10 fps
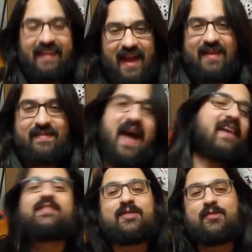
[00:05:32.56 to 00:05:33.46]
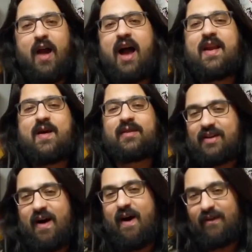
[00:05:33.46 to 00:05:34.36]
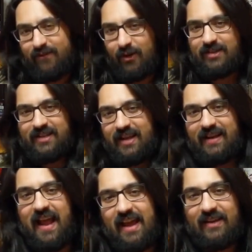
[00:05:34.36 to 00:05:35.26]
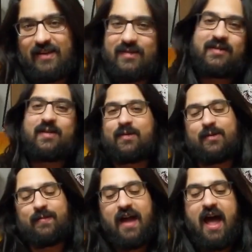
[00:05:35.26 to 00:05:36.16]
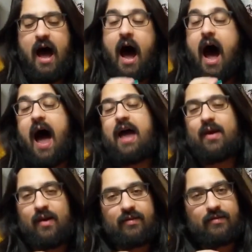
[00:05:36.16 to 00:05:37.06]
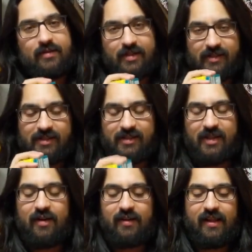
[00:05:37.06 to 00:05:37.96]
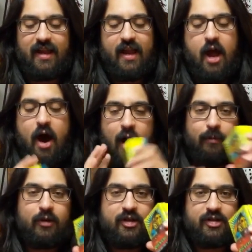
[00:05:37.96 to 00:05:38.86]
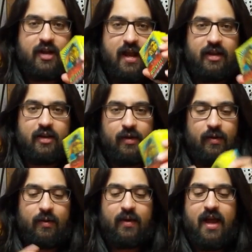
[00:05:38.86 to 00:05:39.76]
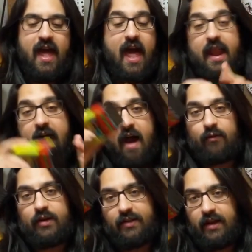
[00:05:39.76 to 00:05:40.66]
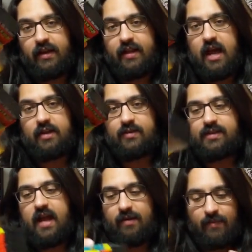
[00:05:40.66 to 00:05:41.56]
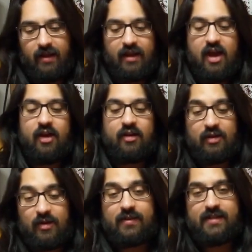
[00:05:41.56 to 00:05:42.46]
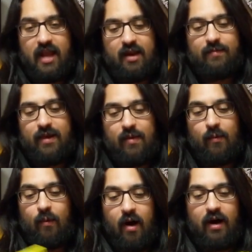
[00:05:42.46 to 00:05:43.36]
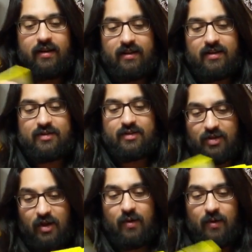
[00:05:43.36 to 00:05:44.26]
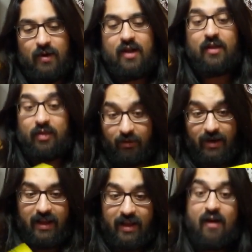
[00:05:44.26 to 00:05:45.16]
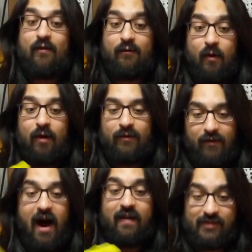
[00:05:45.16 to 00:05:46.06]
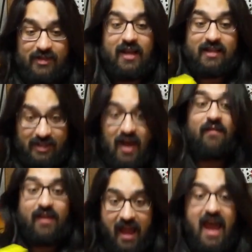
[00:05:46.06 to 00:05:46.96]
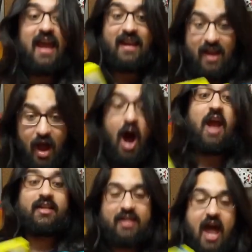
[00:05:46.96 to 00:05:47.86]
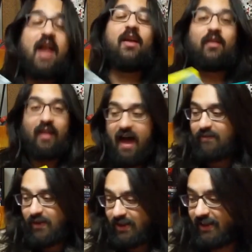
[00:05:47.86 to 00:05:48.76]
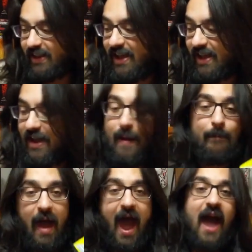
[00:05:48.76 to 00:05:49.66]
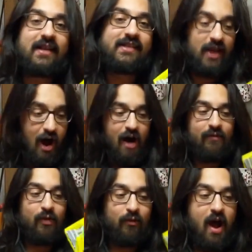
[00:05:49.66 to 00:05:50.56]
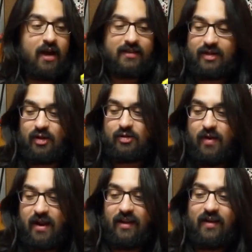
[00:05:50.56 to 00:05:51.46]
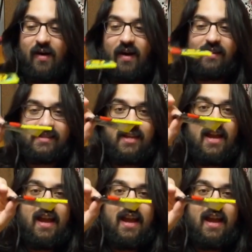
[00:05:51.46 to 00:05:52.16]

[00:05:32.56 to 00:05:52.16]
getting back to RhinoCanar14 at YouTube, I sincerely appreciate you and everything that you send me. You sent me 1, 2, 3, 4, 5, 6, 7, 8, 9, 10, 11 packs of the Rocketeer trading cards.